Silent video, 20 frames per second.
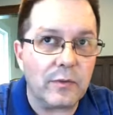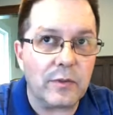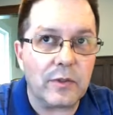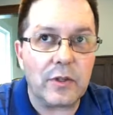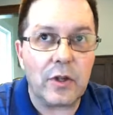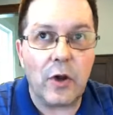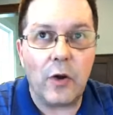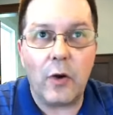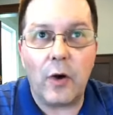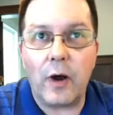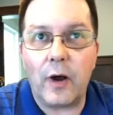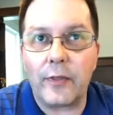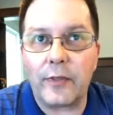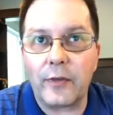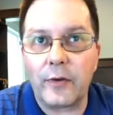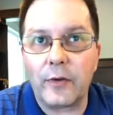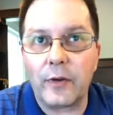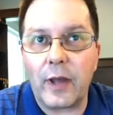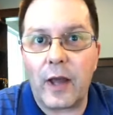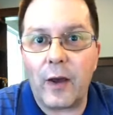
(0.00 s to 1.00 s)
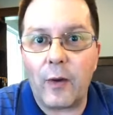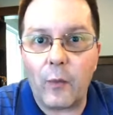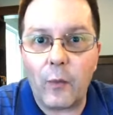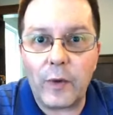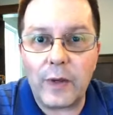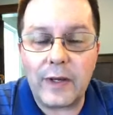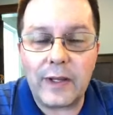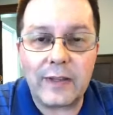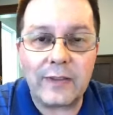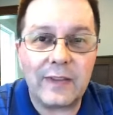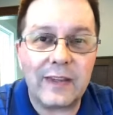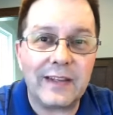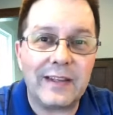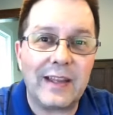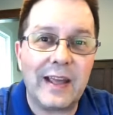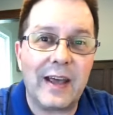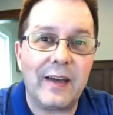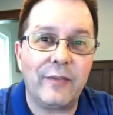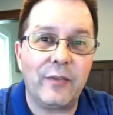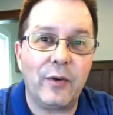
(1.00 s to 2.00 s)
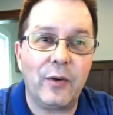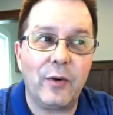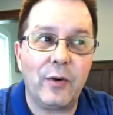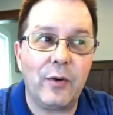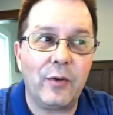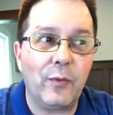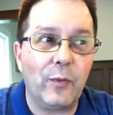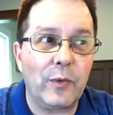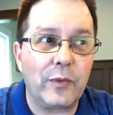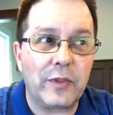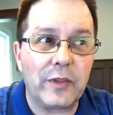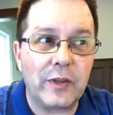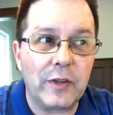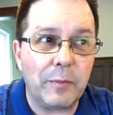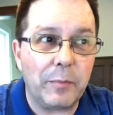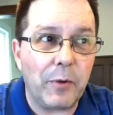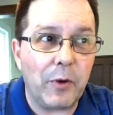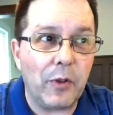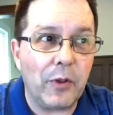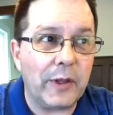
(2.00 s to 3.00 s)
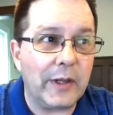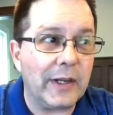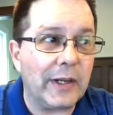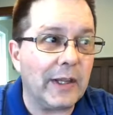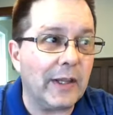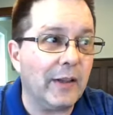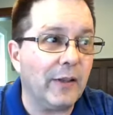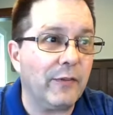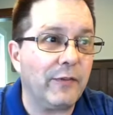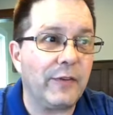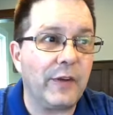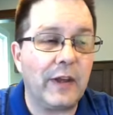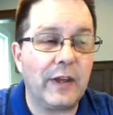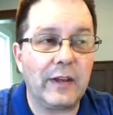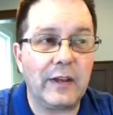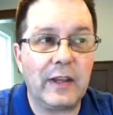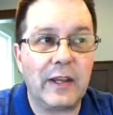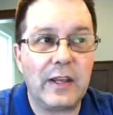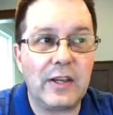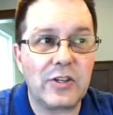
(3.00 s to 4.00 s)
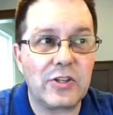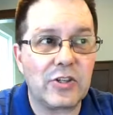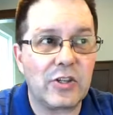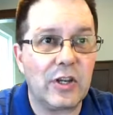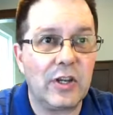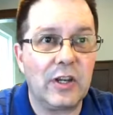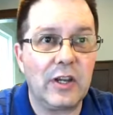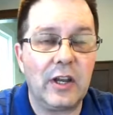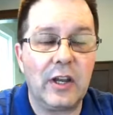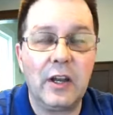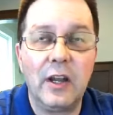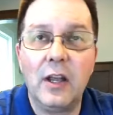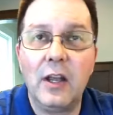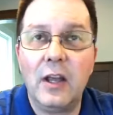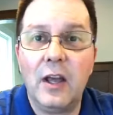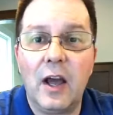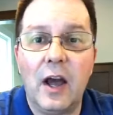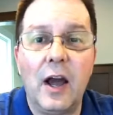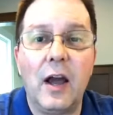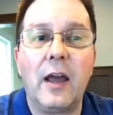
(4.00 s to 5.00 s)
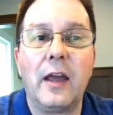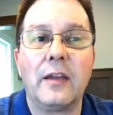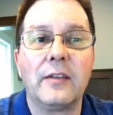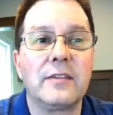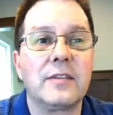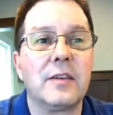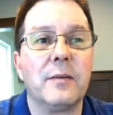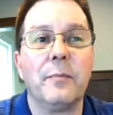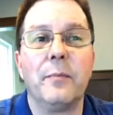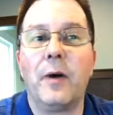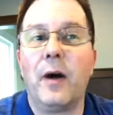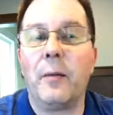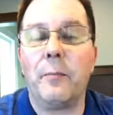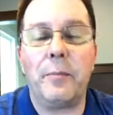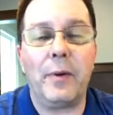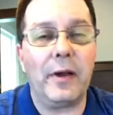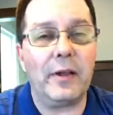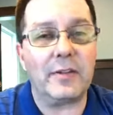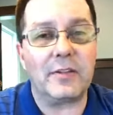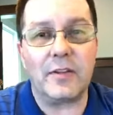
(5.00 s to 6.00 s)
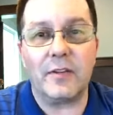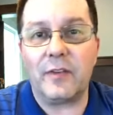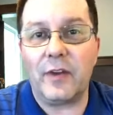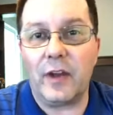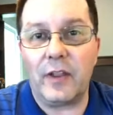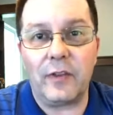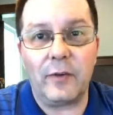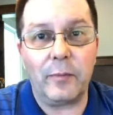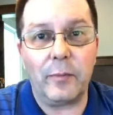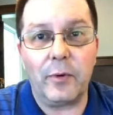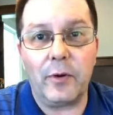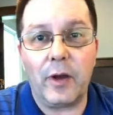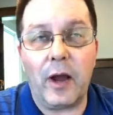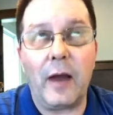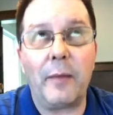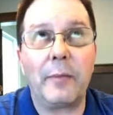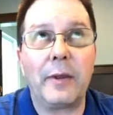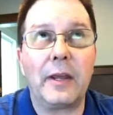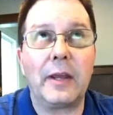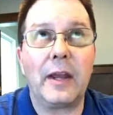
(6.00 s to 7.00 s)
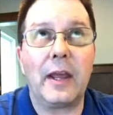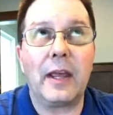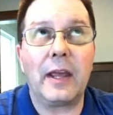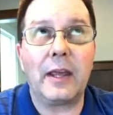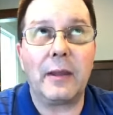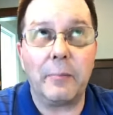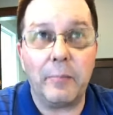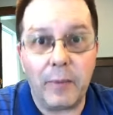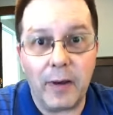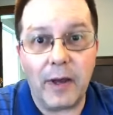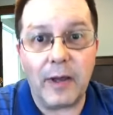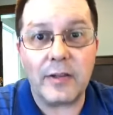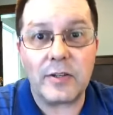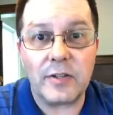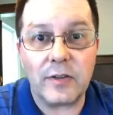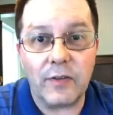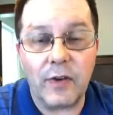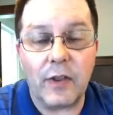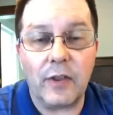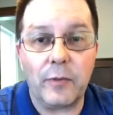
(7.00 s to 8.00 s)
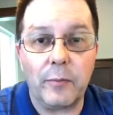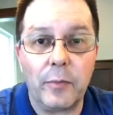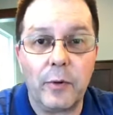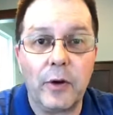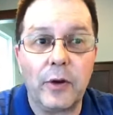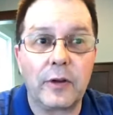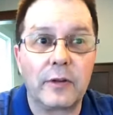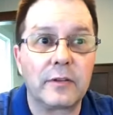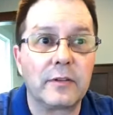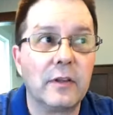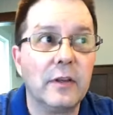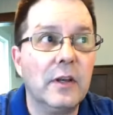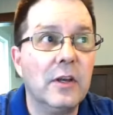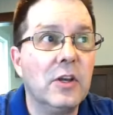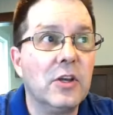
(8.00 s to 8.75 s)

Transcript: co-authored Outwitting the Devil with the Napoleon Hill Foundation, and a bunch of other books. I mean, a bunch of other books.